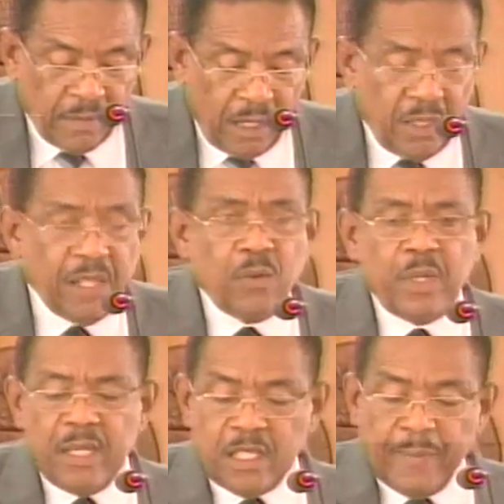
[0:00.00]
In other
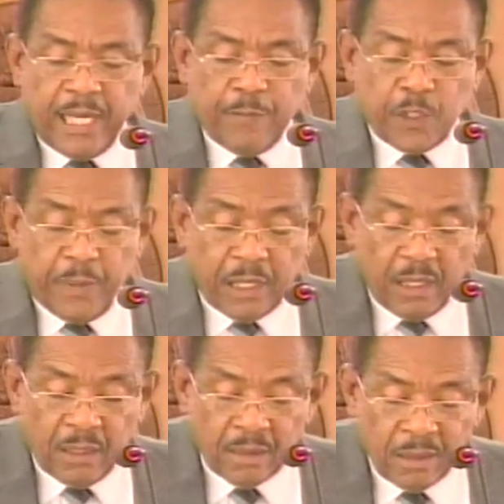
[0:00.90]
words, Madam
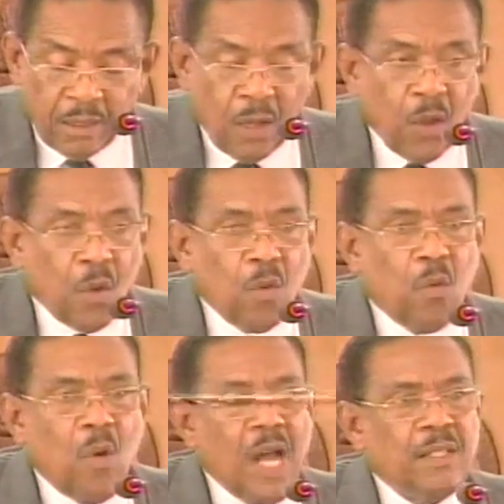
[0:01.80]
Speaker,
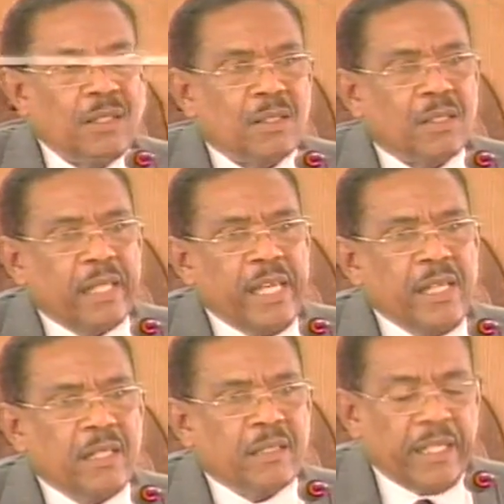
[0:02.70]
once
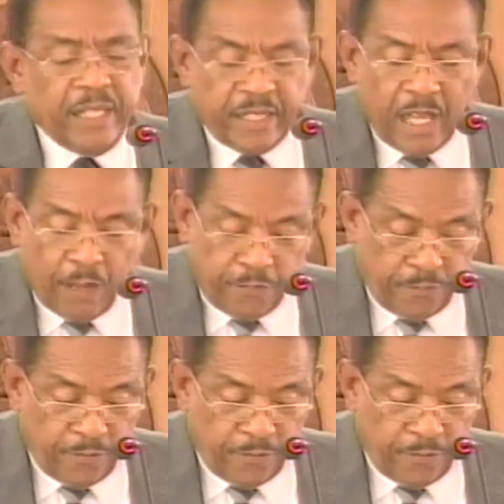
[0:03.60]
is enough.